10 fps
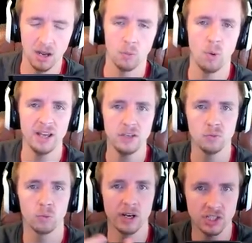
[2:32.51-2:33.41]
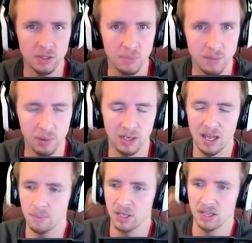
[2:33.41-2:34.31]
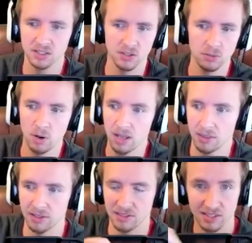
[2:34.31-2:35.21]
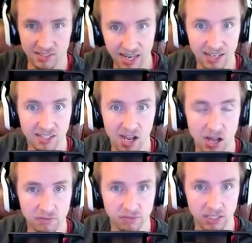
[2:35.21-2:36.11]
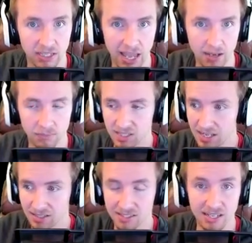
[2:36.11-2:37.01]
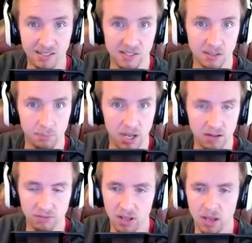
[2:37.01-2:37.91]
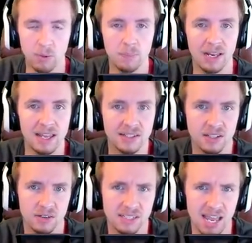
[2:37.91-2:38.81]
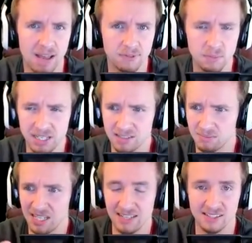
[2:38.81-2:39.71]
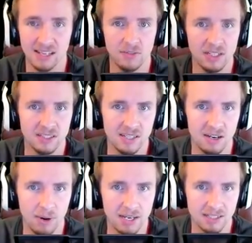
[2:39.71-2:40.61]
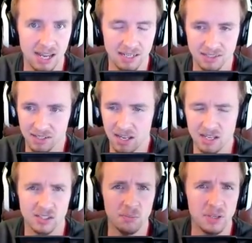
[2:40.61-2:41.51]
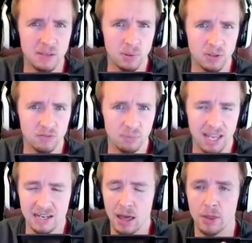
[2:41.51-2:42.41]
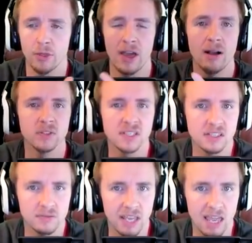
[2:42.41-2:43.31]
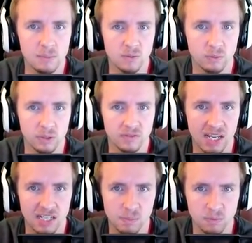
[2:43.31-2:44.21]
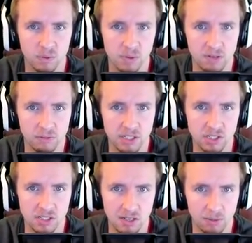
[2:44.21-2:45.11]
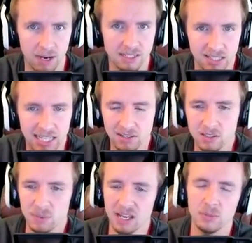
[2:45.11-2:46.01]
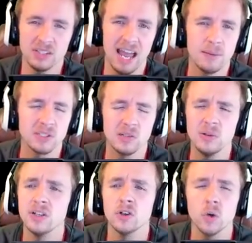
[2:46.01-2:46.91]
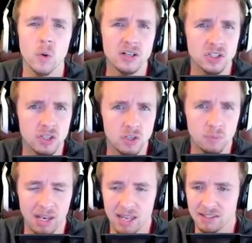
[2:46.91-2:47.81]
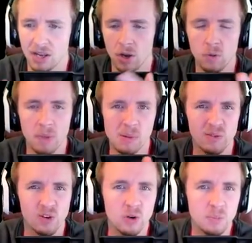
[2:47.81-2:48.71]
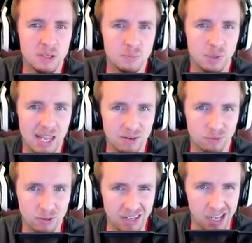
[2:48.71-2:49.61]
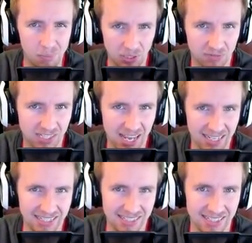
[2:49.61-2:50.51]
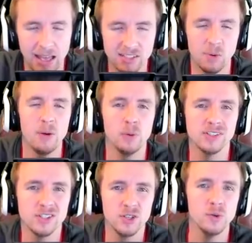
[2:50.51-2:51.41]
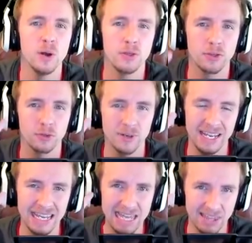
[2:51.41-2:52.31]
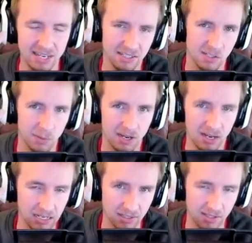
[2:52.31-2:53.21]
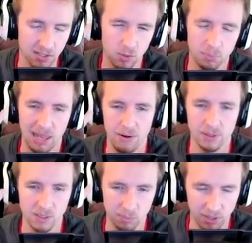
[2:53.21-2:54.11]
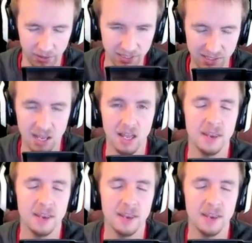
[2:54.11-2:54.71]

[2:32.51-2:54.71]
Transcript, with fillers: Why are you rushing people up to the, the second half of the game, tier 6 and above, where players are going to have to meet tier 7 and tier 8 tanks. Some people have played thousands of games of World of Tanks before they've reached tier 8. They're going to be able to absolutely crush the new players who maybe have only been playing for a couple of days. And so I want to do three things to enhance the new player experience.